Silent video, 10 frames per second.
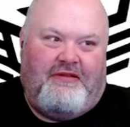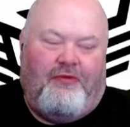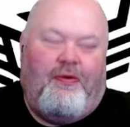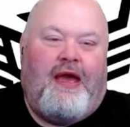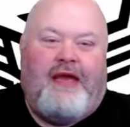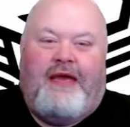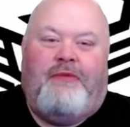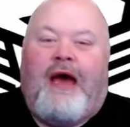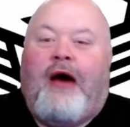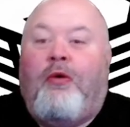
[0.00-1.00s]
way I am
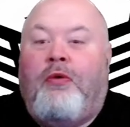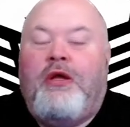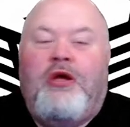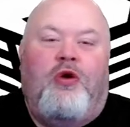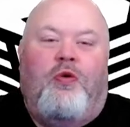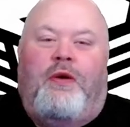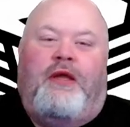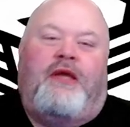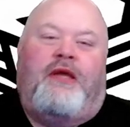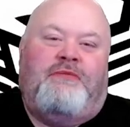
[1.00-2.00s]
now when
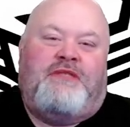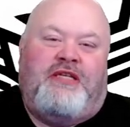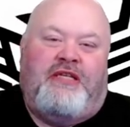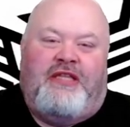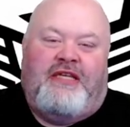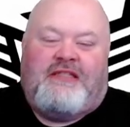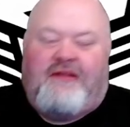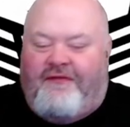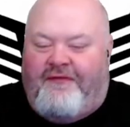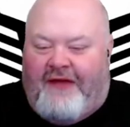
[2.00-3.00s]
it comes to this
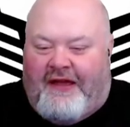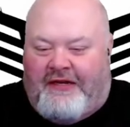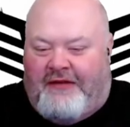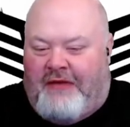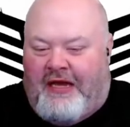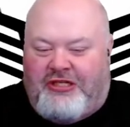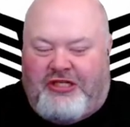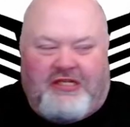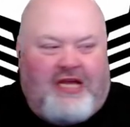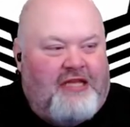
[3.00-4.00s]
fandom. I
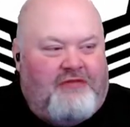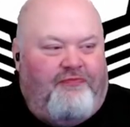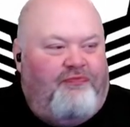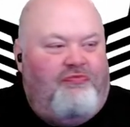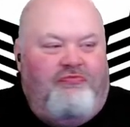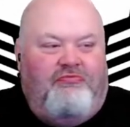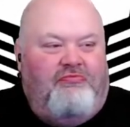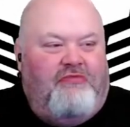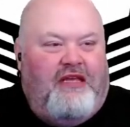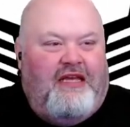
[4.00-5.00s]
just I
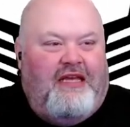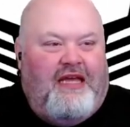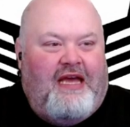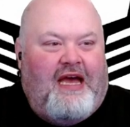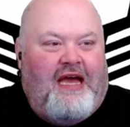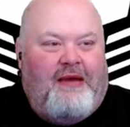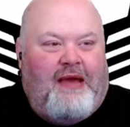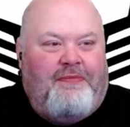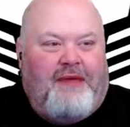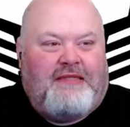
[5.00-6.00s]
yeah, I,
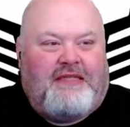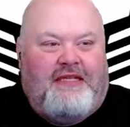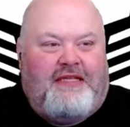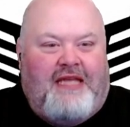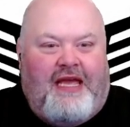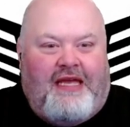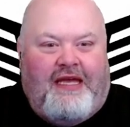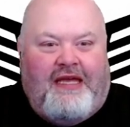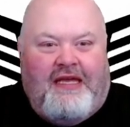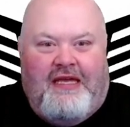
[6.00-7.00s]
I basically take
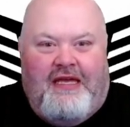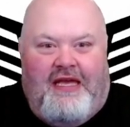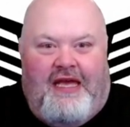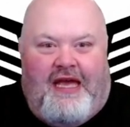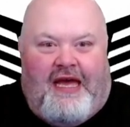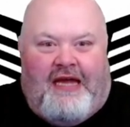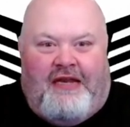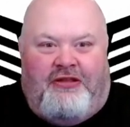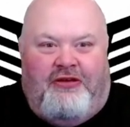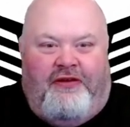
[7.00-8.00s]
a
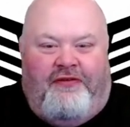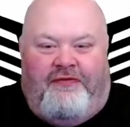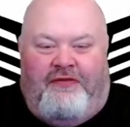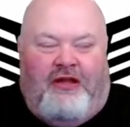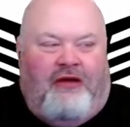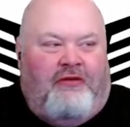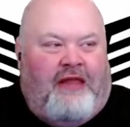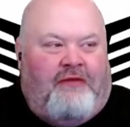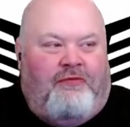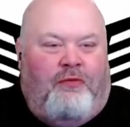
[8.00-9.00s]
attitude of, you know,
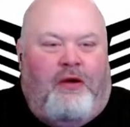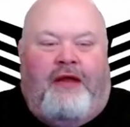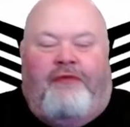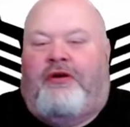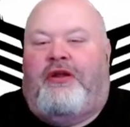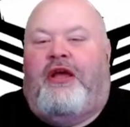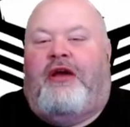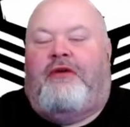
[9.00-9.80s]
like whatever, you know.